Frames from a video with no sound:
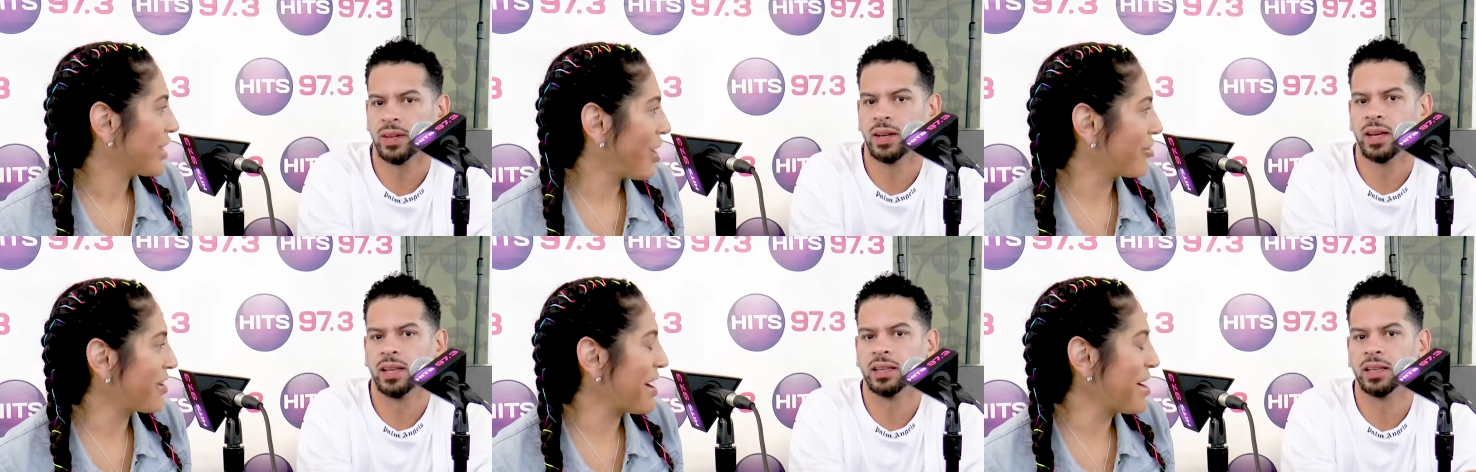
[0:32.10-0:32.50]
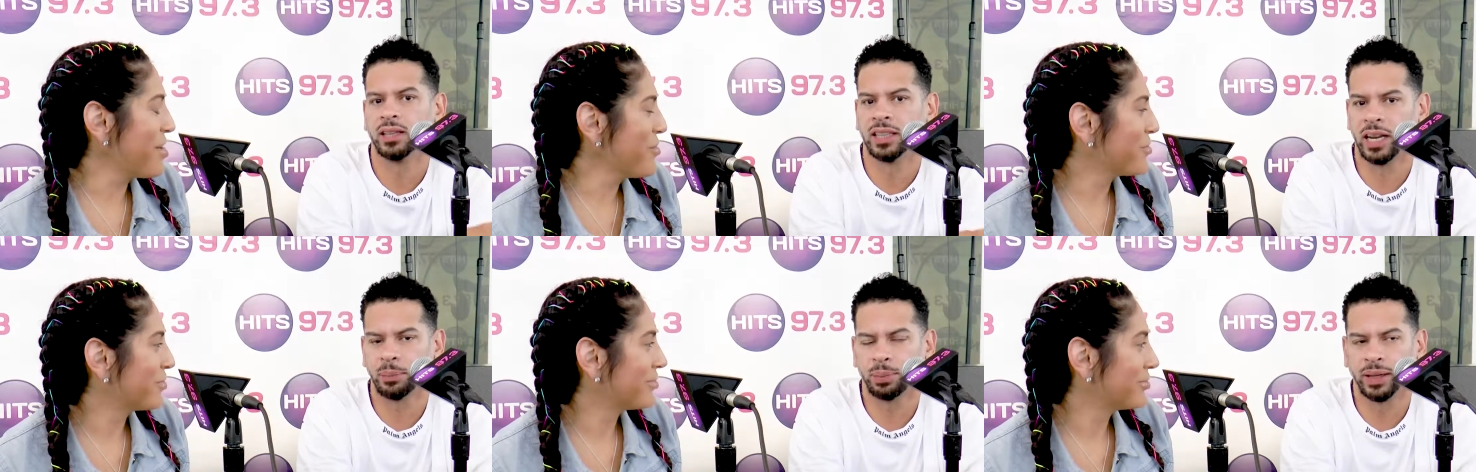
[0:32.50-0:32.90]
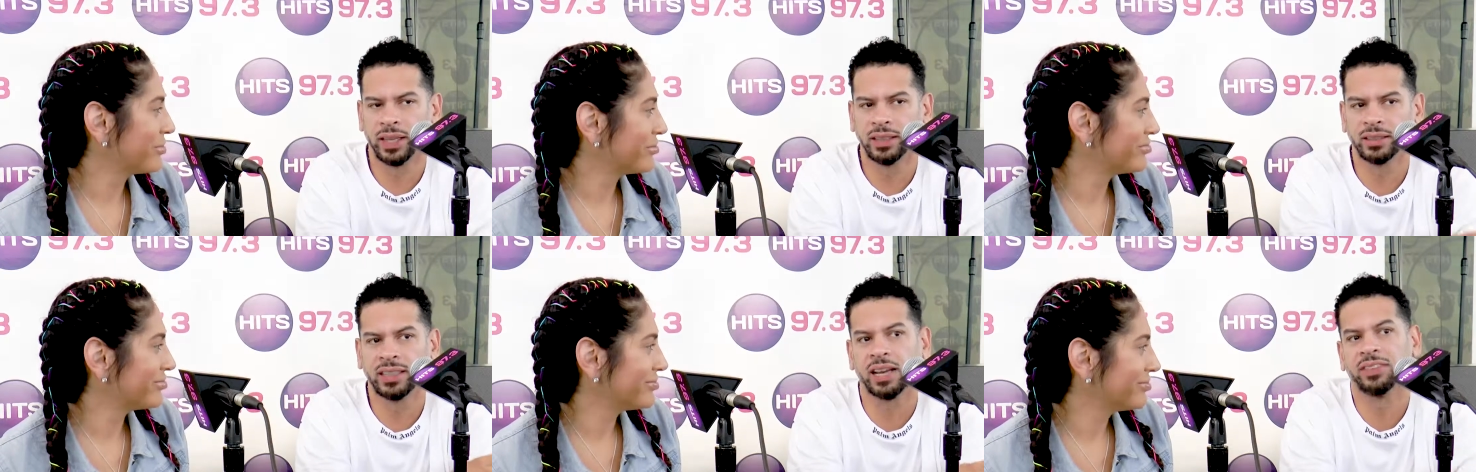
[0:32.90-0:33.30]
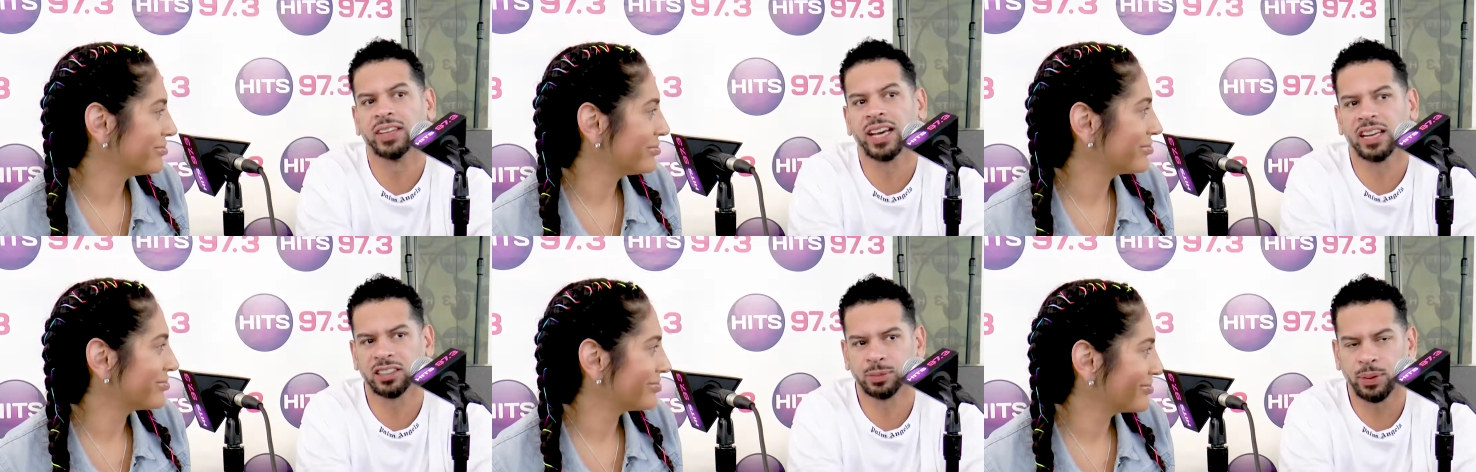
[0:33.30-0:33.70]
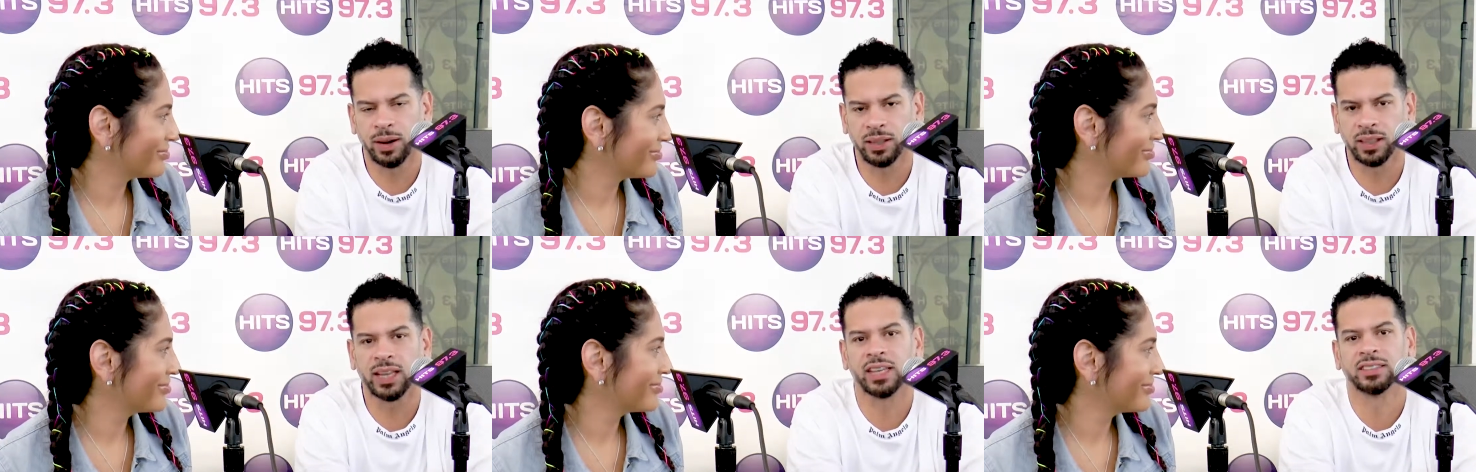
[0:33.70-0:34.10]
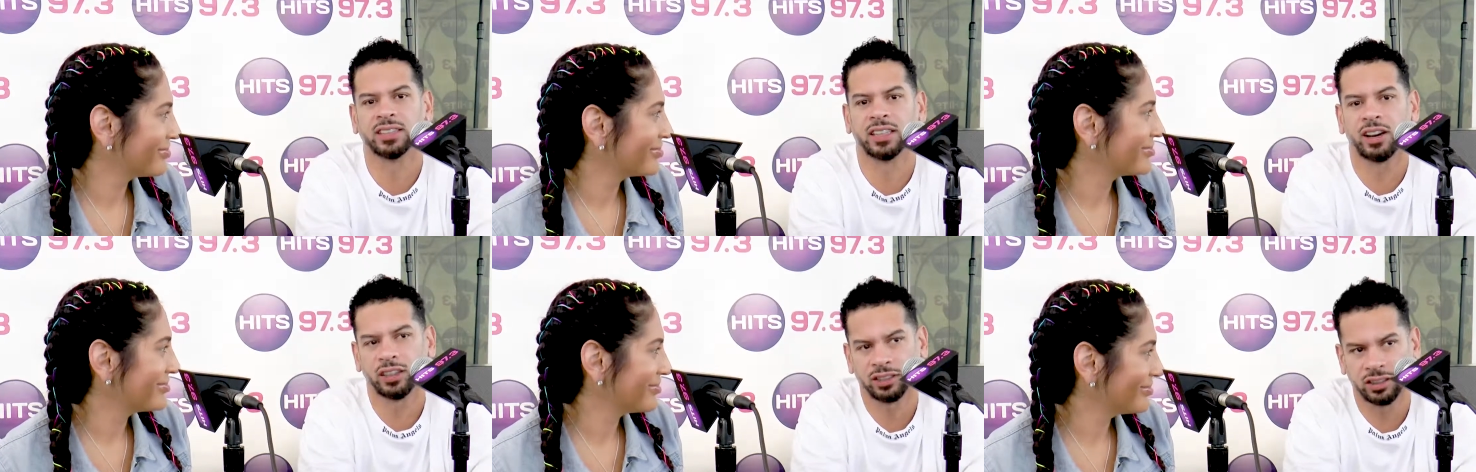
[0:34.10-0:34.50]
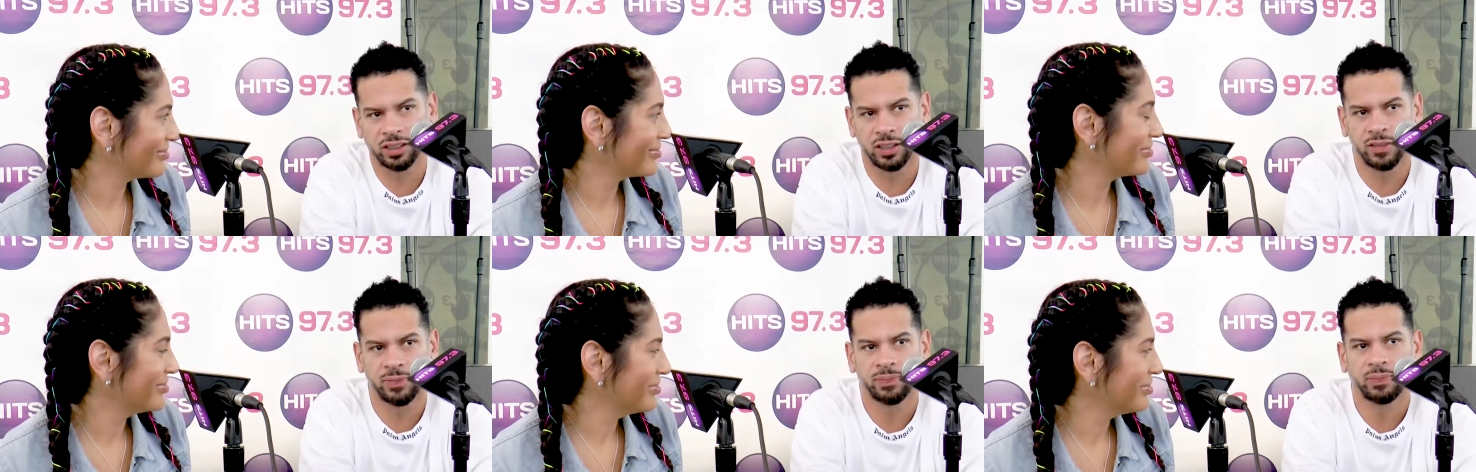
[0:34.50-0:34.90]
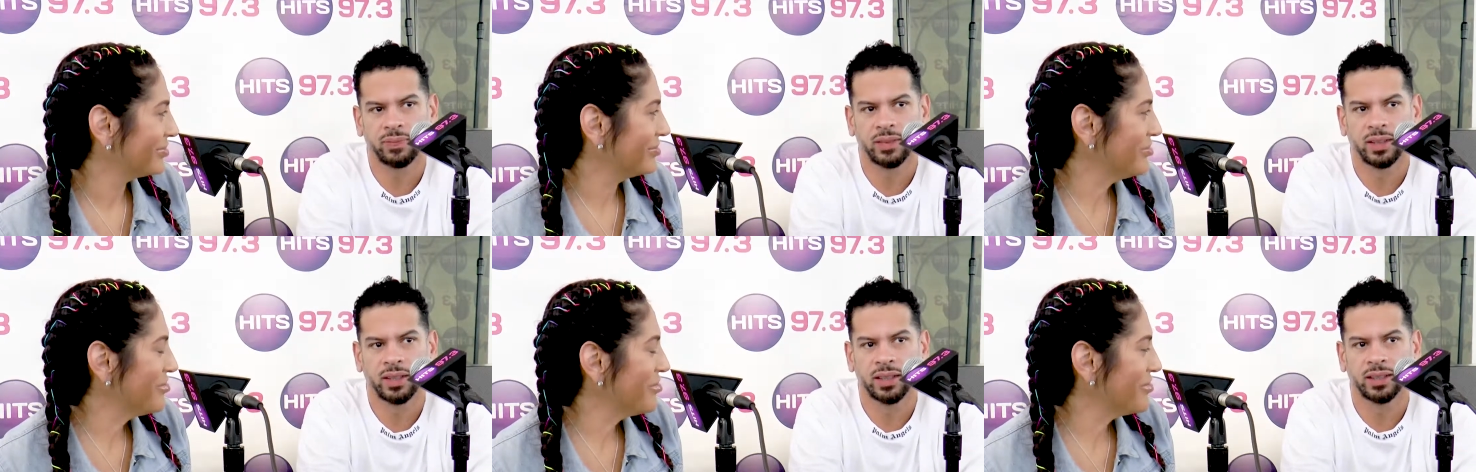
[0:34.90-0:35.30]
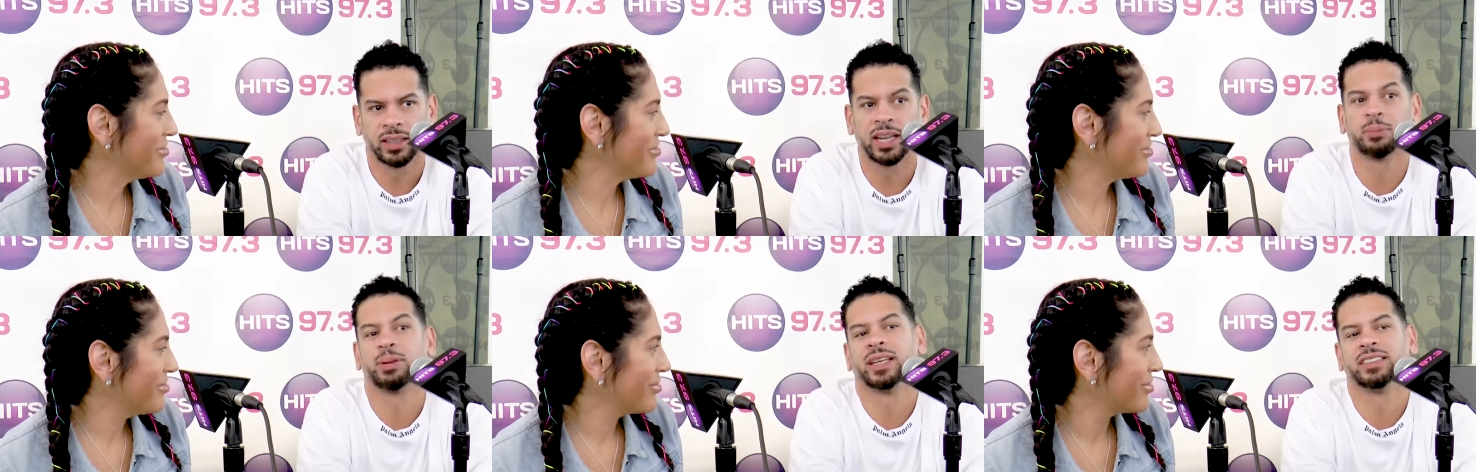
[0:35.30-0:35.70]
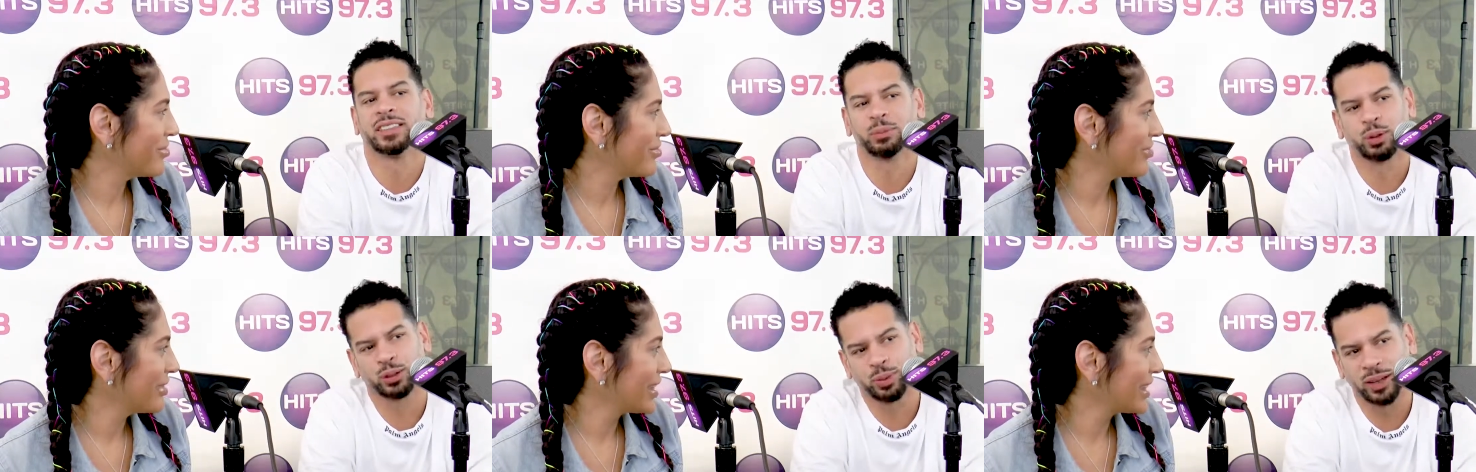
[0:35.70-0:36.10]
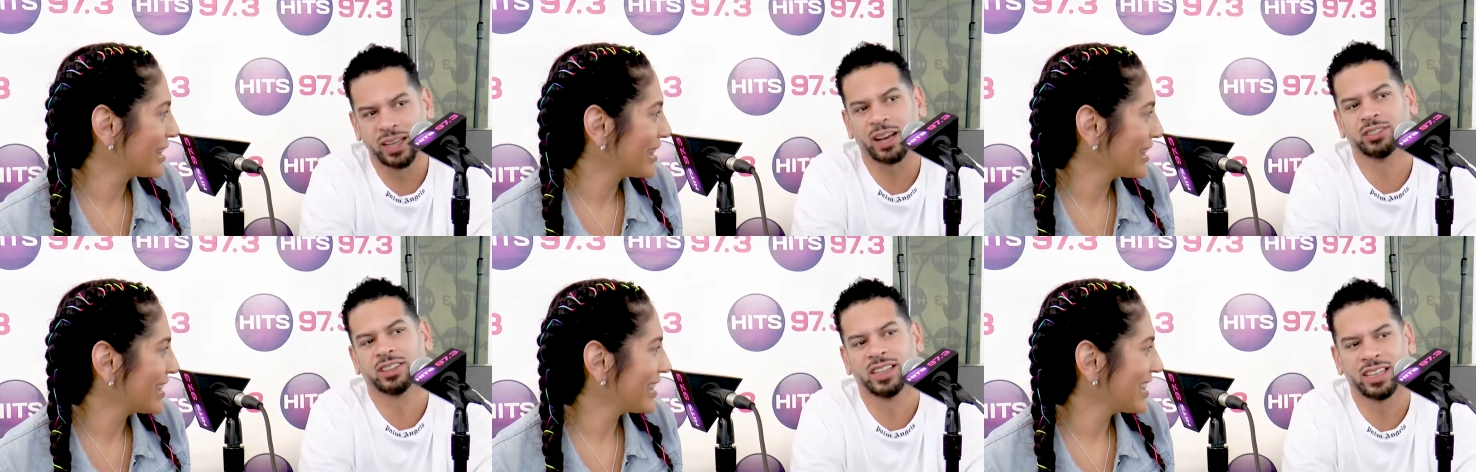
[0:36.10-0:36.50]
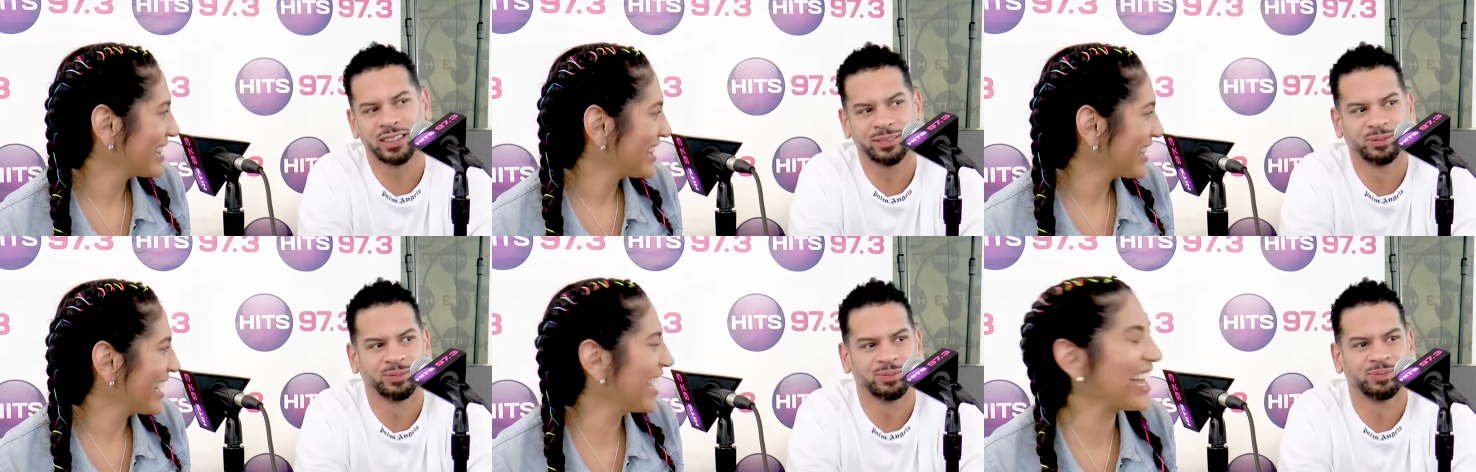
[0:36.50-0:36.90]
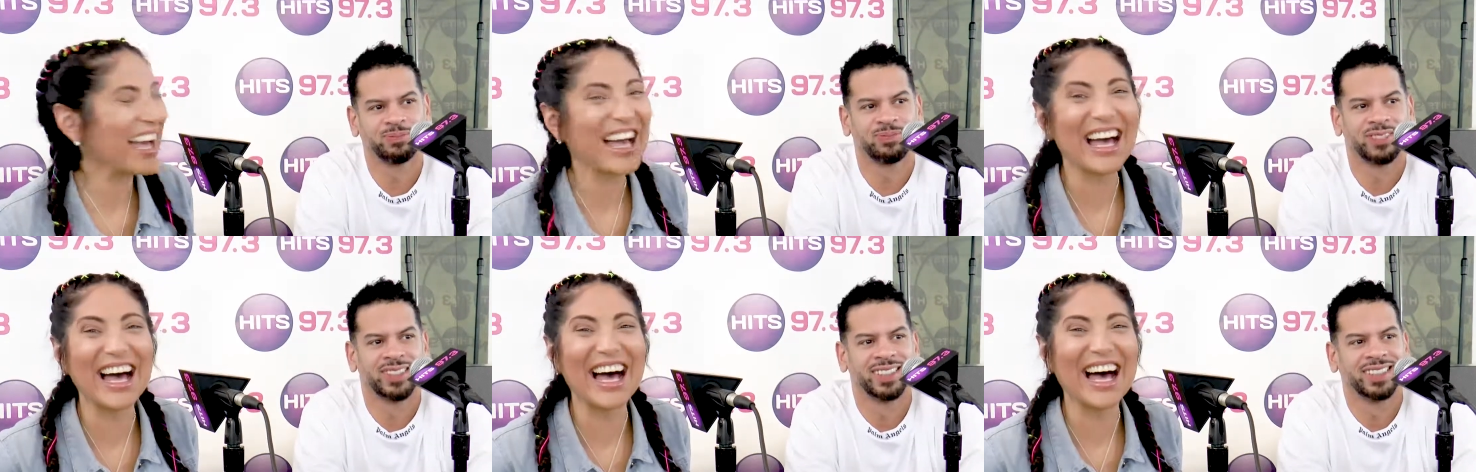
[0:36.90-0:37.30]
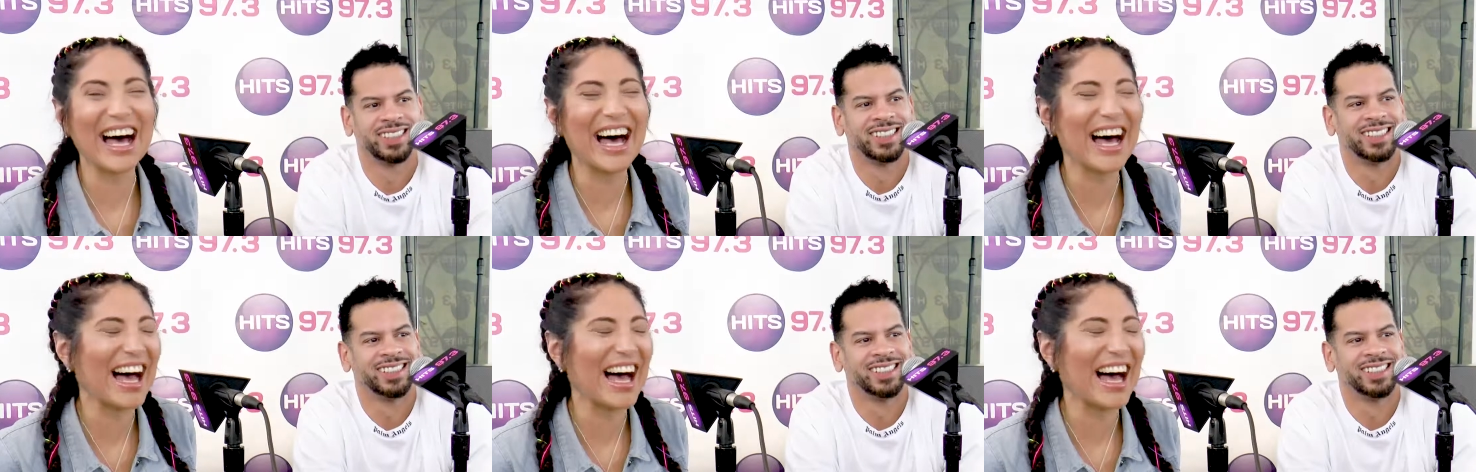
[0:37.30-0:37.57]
Speaker 1: Okay. And then I played David Guetta's party last night also. And I played Diplo's party after that.